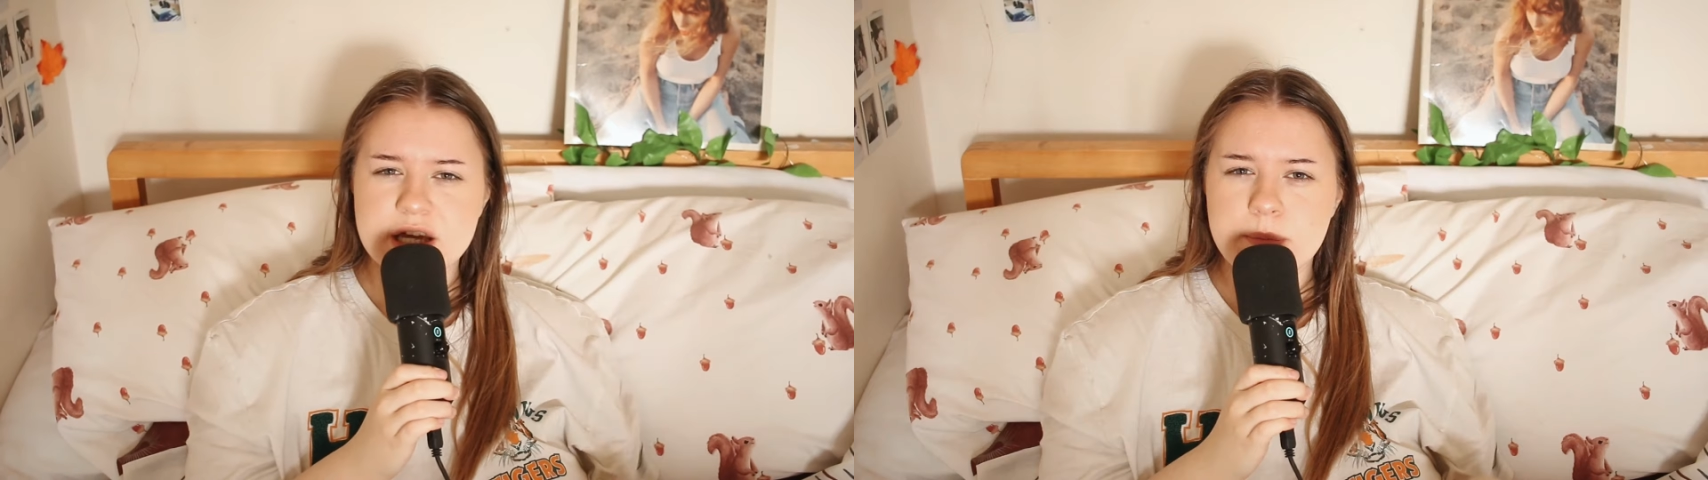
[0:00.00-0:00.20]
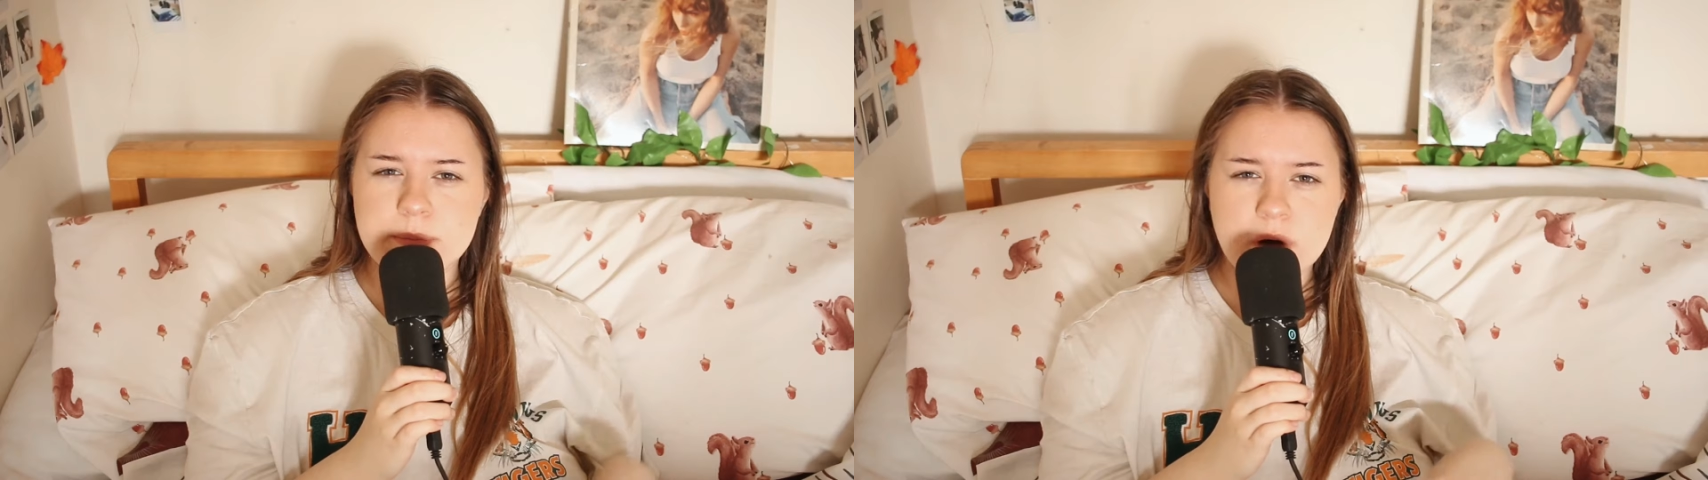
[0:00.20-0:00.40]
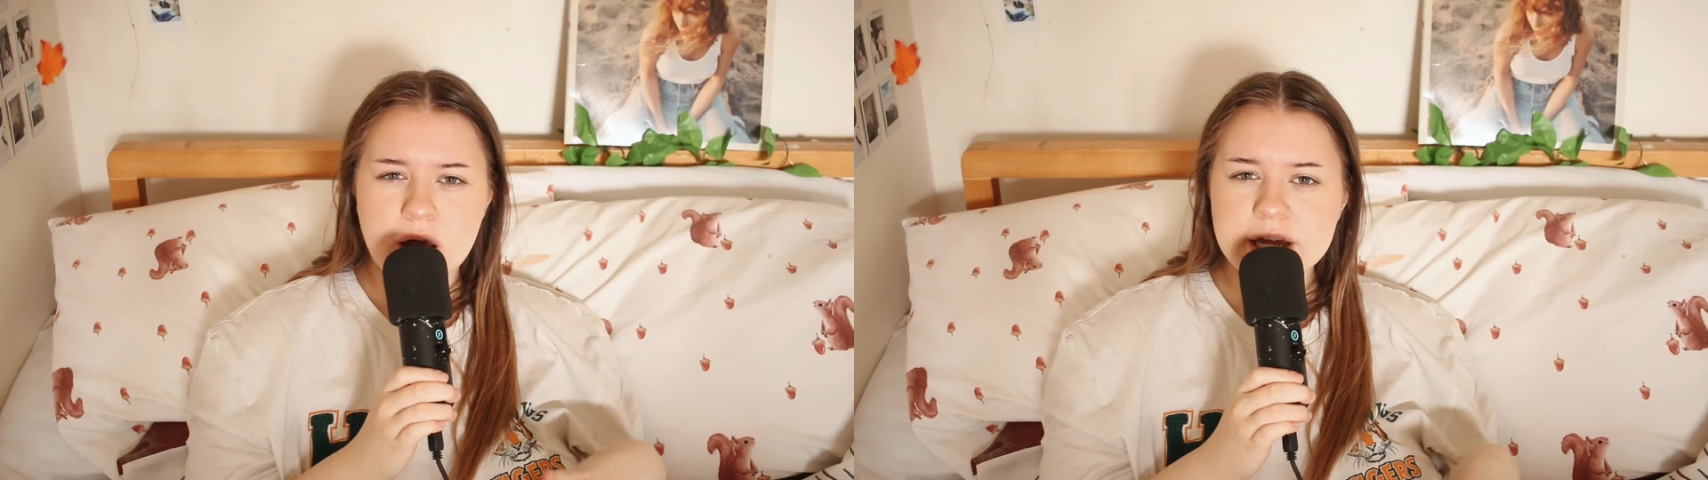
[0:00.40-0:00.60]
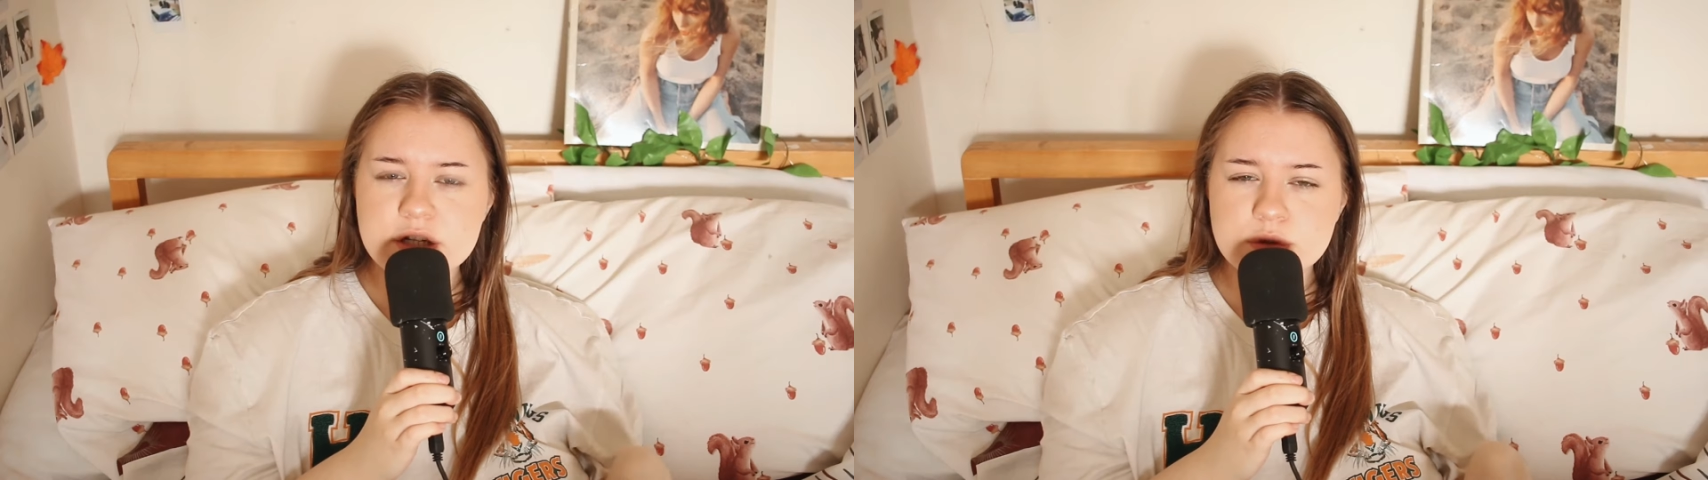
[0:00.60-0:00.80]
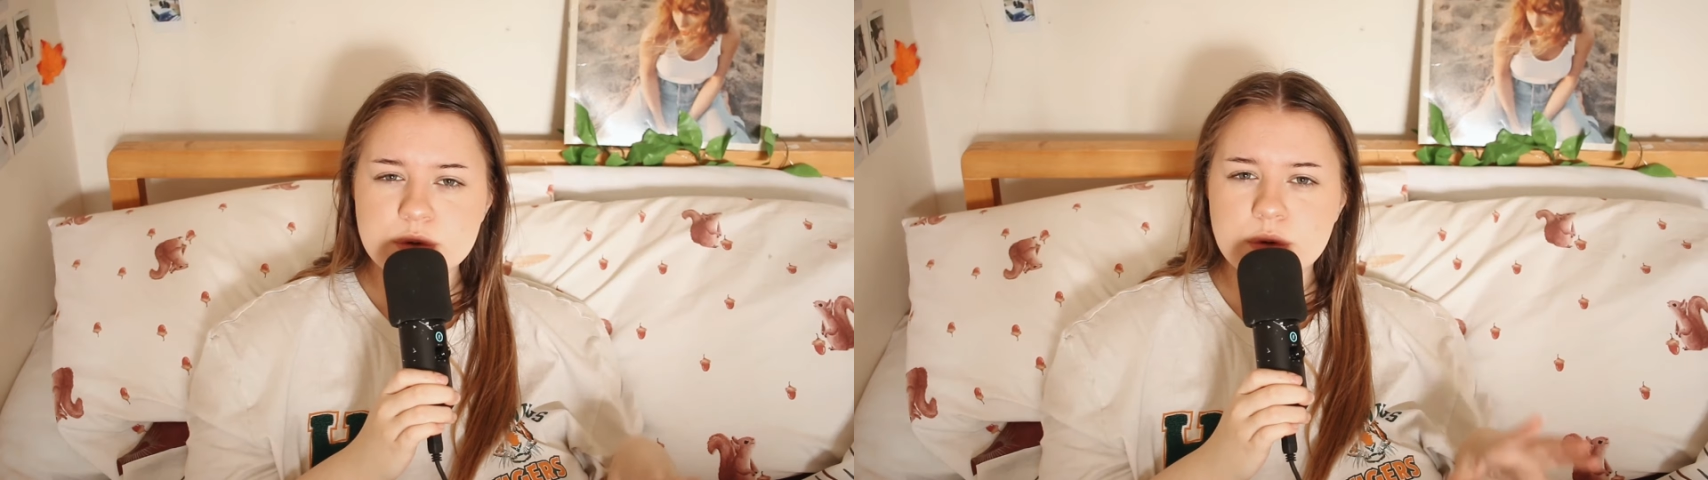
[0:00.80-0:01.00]
a
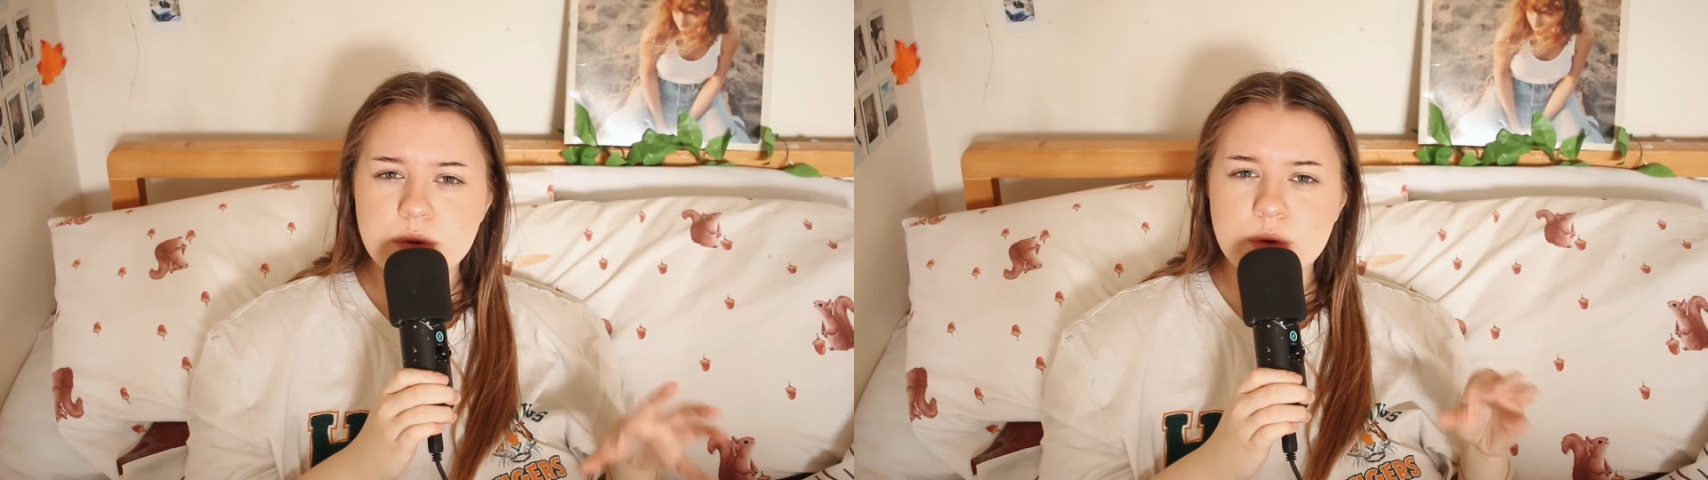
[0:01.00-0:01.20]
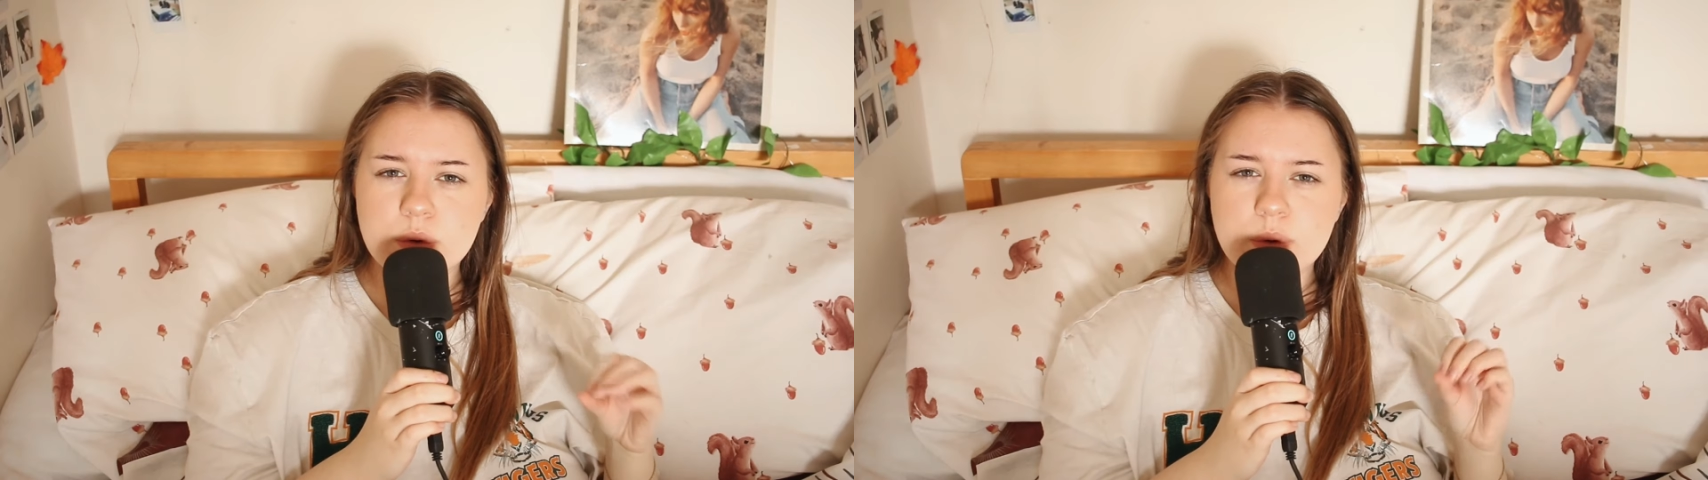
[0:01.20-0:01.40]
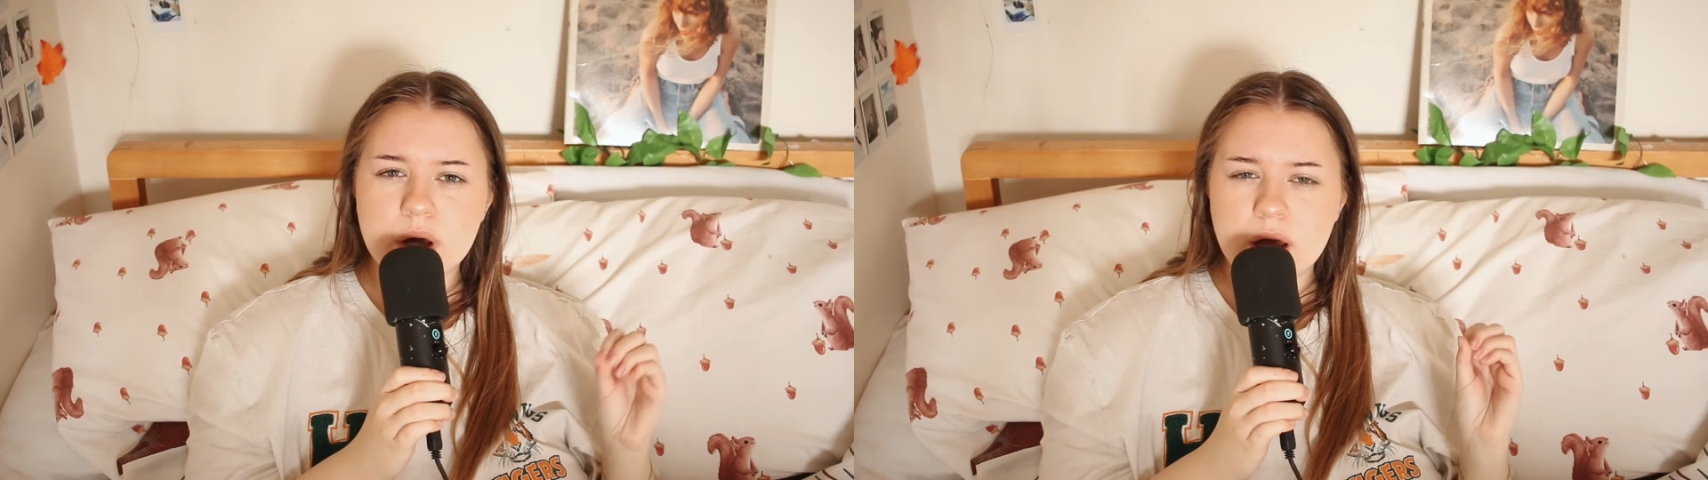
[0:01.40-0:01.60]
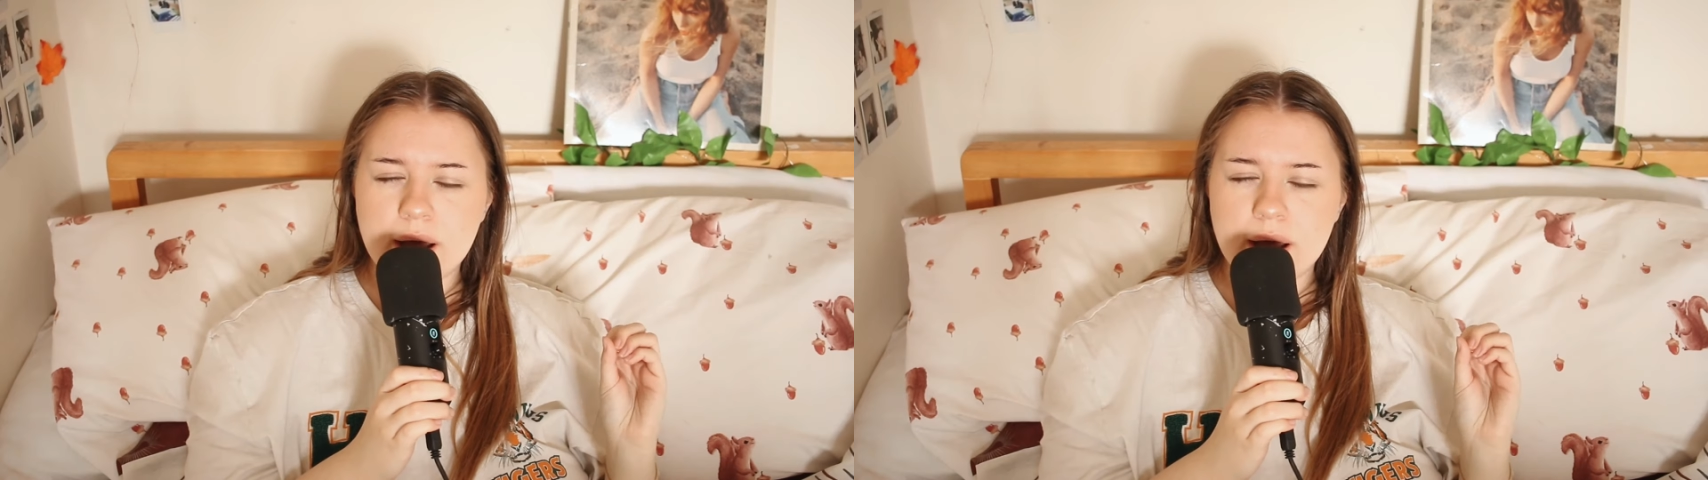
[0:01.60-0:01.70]
bridal